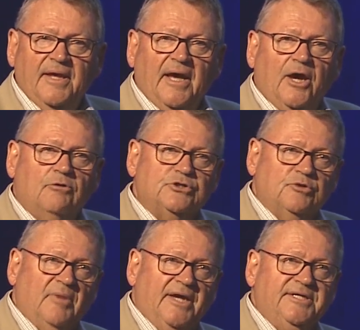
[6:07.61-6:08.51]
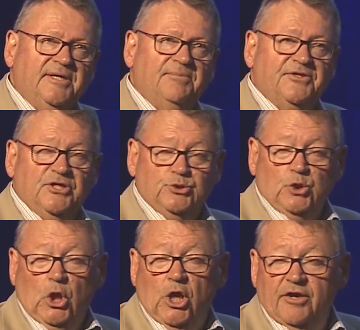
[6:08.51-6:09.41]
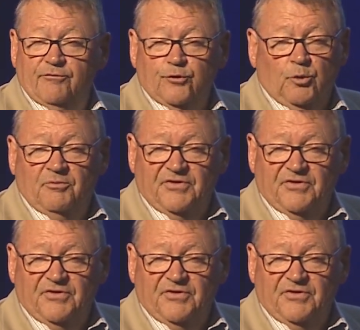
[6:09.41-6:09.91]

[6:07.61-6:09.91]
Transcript: I always remind him that there's a lot of room for